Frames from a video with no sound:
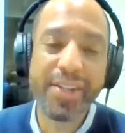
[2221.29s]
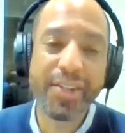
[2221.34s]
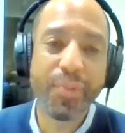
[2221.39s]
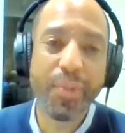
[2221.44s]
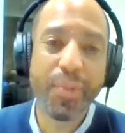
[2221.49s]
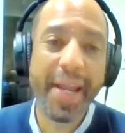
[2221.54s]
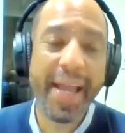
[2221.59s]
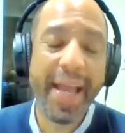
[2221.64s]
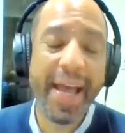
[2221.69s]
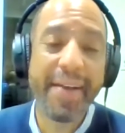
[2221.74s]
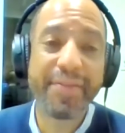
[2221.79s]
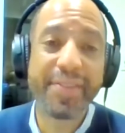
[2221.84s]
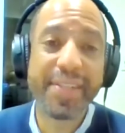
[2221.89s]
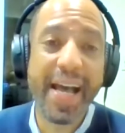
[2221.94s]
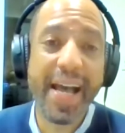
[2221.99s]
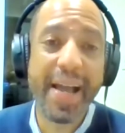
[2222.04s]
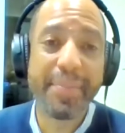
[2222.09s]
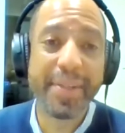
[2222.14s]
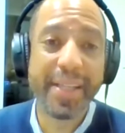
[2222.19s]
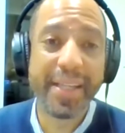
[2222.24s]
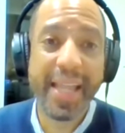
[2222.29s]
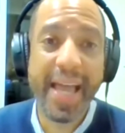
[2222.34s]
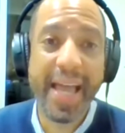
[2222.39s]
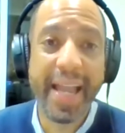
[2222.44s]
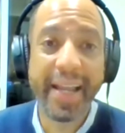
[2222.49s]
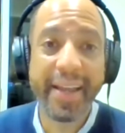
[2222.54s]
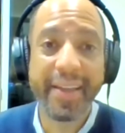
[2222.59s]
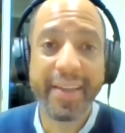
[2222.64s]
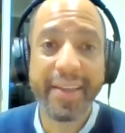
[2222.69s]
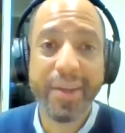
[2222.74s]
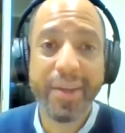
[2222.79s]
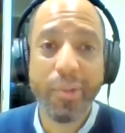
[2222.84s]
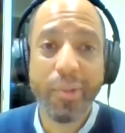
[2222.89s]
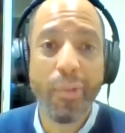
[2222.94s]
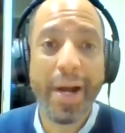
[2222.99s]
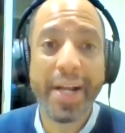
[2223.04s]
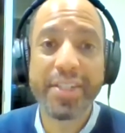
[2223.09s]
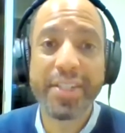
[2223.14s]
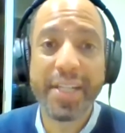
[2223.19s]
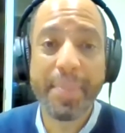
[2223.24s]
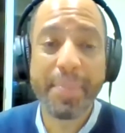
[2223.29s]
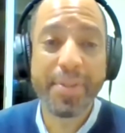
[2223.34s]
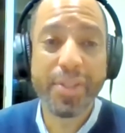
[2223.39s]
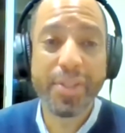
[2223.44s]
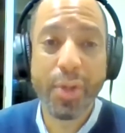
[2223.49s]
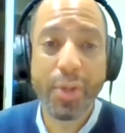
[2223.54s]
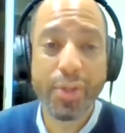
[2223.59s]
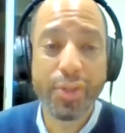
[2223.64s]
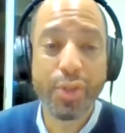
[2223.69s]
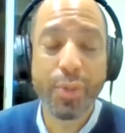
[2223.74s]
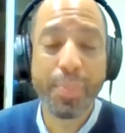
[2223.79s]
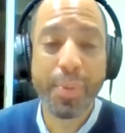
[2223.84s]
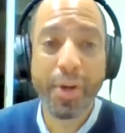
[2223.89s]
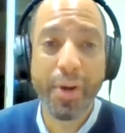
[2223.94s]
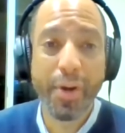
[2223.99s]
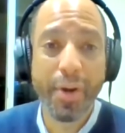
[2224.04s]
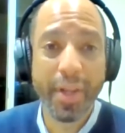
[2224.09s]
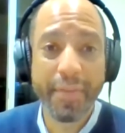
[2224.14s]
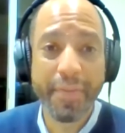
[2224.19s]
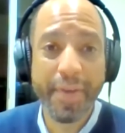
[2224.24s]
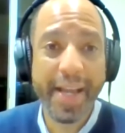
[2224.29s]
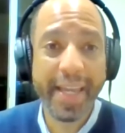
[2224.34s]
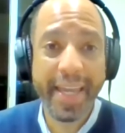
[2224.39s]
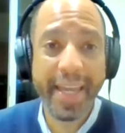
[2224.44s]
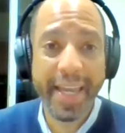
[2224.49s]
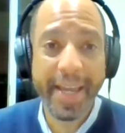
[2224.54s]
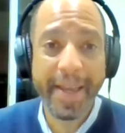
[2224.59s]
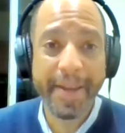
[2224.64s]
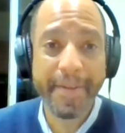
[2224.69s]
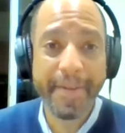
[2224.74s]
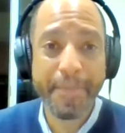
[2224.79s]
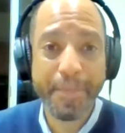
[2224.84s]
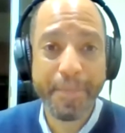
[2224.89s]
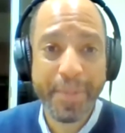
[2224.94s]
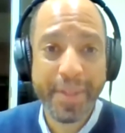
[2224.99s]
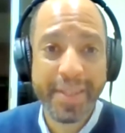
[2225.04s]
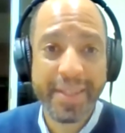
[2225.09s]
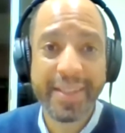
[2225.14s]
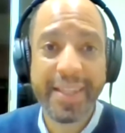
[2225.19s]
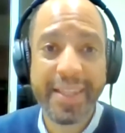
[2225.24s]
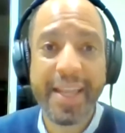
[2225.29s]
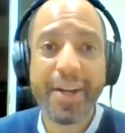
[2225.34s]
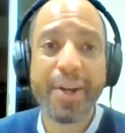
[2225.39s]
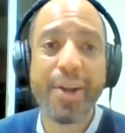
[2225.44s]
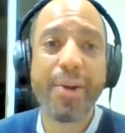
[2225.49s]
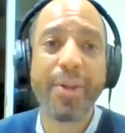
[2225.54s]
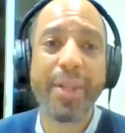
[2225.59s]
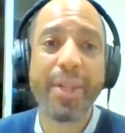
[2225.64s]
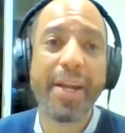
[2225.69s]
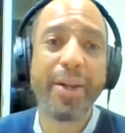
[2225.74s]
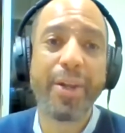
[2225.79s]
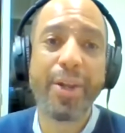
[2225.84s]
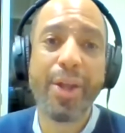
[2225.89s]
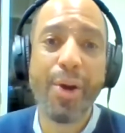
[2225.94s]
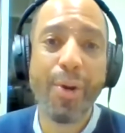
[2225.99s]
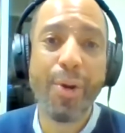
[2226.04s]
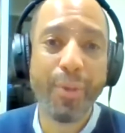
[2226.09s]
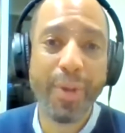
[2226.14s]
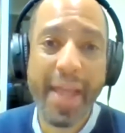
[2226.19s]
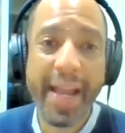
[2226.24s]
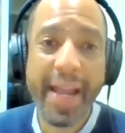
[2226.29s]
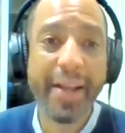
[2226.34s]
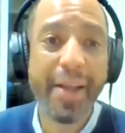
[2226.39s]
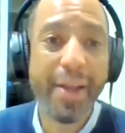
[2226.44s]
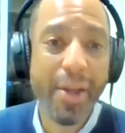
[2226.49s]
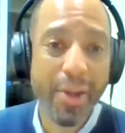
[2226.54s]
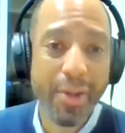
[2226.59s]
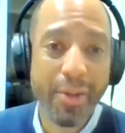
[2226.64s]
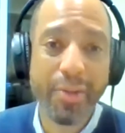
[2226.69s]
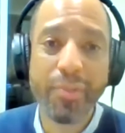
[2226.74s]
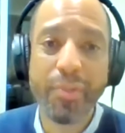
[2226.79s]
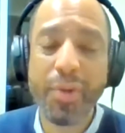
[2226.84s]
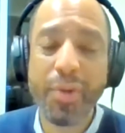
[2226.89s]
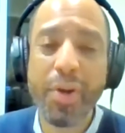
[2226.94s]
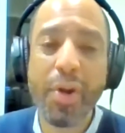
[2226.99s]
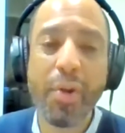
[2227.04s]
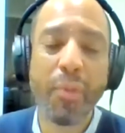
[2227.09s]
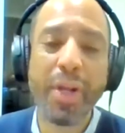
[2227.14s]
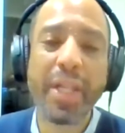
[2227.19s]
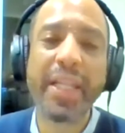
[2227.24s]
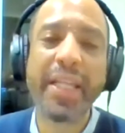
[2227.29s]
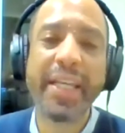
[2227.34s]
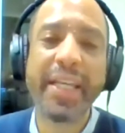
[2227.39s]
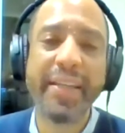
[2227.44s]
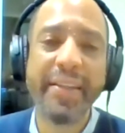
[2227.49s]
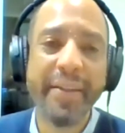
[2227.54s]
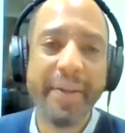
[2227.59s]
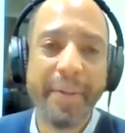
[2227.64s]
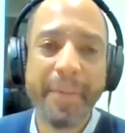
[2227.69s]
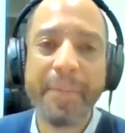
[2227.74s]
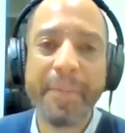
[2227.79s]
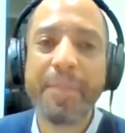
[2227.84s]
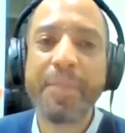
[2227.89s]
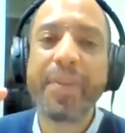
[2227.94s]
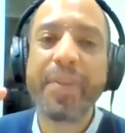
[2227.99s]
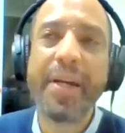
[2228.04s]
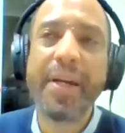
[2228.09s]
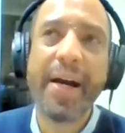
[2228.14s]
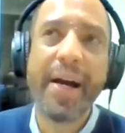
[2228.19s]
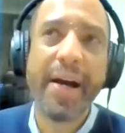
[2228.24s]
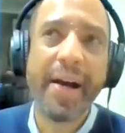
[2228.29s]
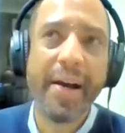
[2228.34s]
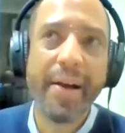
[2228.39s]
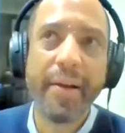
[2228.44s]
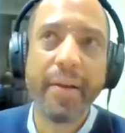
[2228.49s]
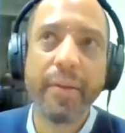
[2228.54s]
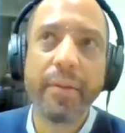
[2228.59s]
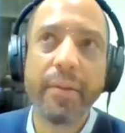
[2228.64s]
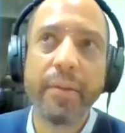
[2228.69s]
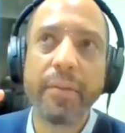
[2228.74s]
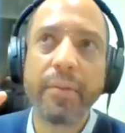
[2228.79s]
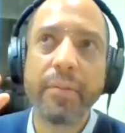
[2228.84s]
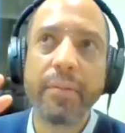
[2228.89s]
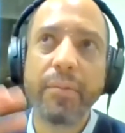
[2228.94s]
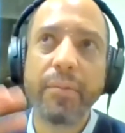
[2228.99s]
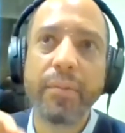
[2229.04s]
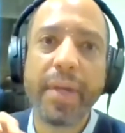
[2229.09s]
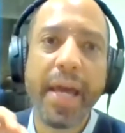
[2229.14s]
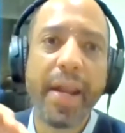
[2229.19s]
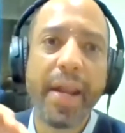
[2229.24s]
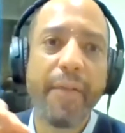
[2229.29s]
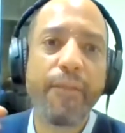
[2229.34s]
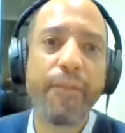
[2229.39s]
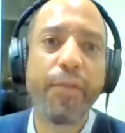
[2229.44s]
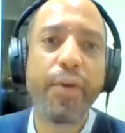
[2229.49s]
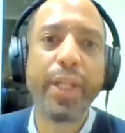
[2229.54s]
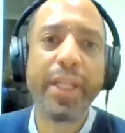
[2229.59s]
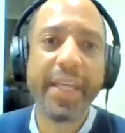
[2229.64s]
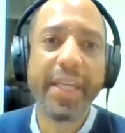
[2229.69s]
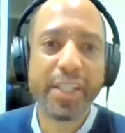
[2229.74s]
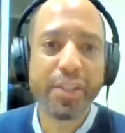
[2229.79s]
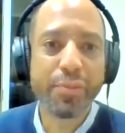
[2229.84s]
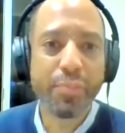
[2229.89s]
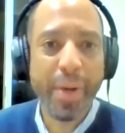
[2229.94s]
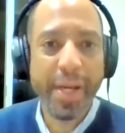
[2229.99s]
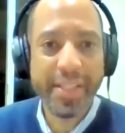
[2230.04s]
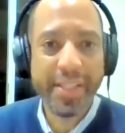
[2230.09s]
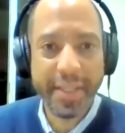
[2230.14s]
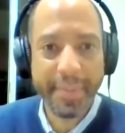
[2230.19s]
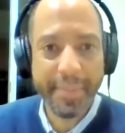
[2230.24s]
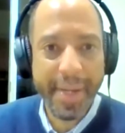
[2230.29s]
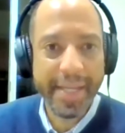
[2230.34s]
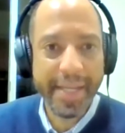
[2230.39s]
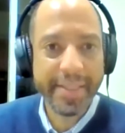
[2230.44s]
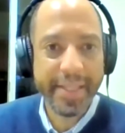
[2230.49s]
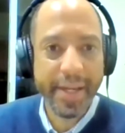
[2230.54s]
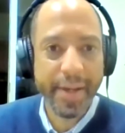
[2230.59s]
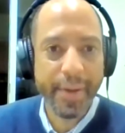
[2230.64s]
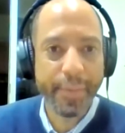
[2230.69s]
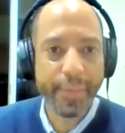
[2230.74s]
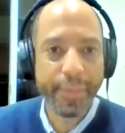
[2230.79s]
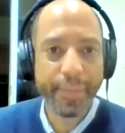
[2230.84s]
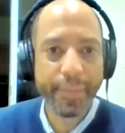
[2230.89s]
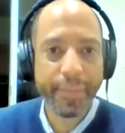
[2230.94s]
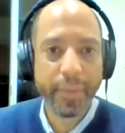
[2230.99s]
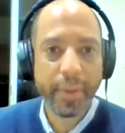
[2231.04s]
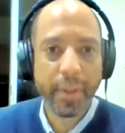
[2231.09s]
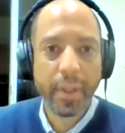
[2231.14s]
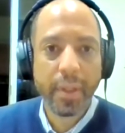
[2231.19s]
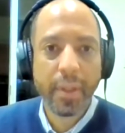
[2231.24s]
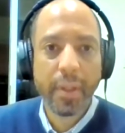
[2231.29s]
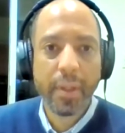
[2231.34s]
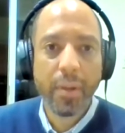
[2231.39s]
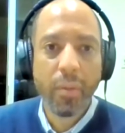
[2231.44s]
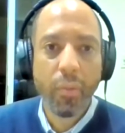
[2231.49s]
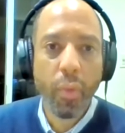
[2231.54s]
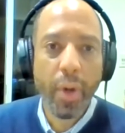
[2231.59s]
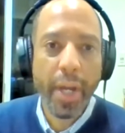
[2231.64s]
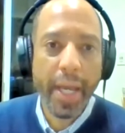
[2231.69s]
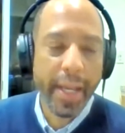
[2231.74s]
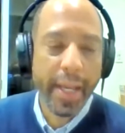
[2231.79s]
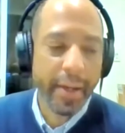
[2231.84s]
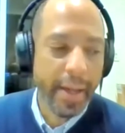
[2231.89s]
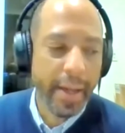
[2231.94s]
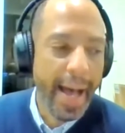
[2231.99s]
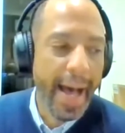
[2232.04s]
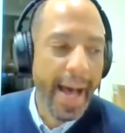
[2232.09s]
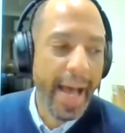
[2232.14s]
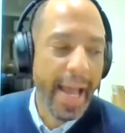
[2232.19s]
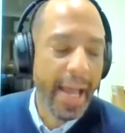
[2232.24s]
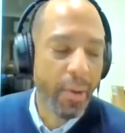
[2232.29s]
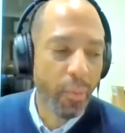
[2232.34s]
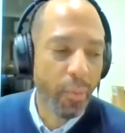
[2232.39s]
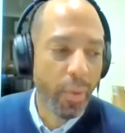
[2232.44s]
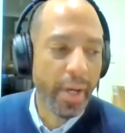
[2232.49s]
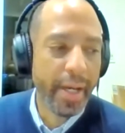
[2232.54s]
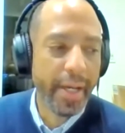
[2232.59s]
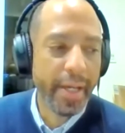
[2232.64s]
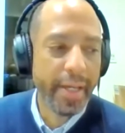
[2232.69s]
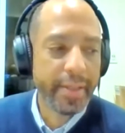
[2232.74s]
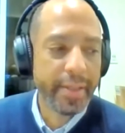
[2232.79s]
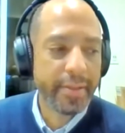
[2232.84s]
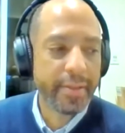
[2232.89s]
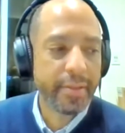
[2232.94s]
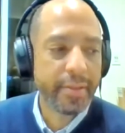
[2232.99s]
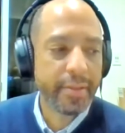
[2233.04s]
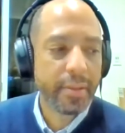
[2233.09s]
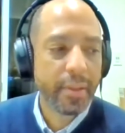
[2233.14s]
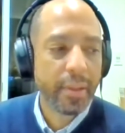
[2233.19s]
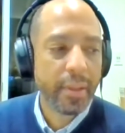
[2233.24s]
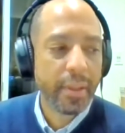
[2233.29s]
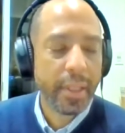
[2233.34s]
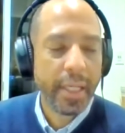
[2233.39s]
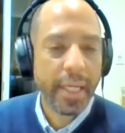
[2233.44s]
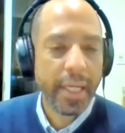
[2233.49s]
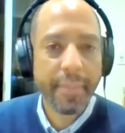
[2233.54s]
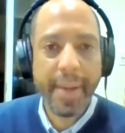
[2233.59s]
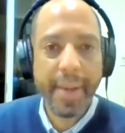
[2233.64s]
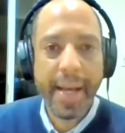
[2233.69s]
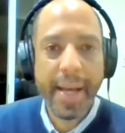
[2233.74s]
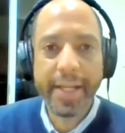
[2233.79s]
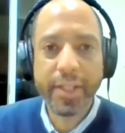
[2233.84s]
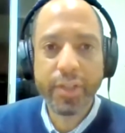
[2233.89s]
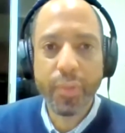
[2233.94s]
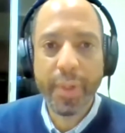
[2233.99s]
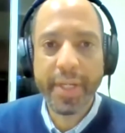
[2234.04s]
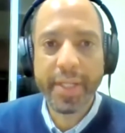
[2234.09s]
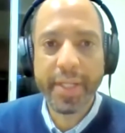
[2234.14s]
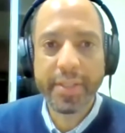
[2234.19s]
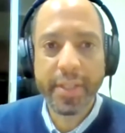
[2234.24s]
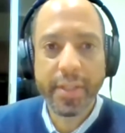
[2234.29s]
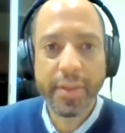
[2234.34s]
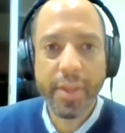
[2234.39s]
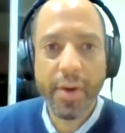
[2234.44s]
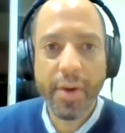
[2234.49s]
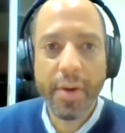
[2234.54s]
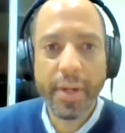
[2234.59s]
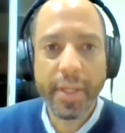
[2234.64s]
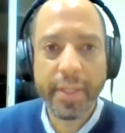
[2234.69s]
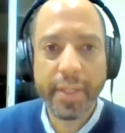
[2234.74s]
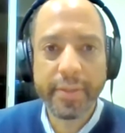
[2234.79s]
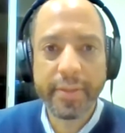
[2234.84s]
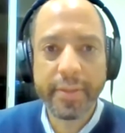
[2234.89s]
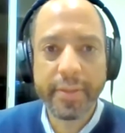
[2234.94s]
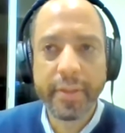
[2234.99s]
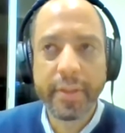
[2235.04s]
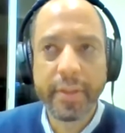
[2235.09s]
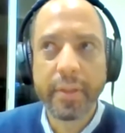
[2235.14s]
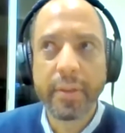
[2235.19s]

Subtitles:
just want to have time to like watch an episode of Supergirl if I can, let it go, let alone like, really kind of fully expressing myself. When I was in my 20s and 30s,